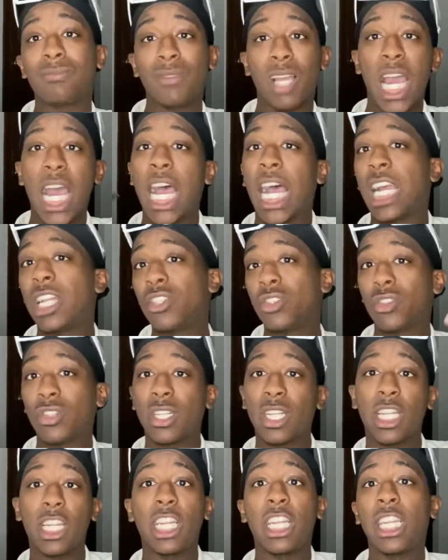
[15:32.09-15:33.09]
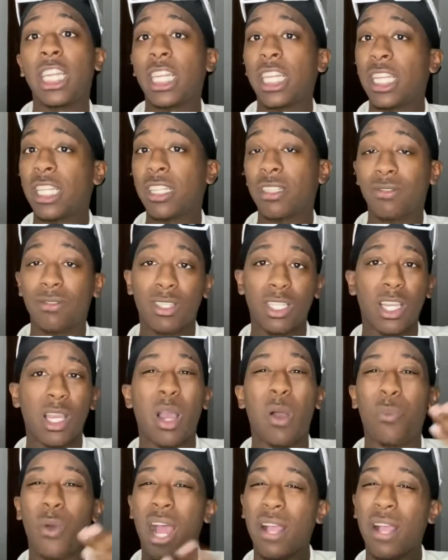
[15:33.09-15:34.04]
100 to, well,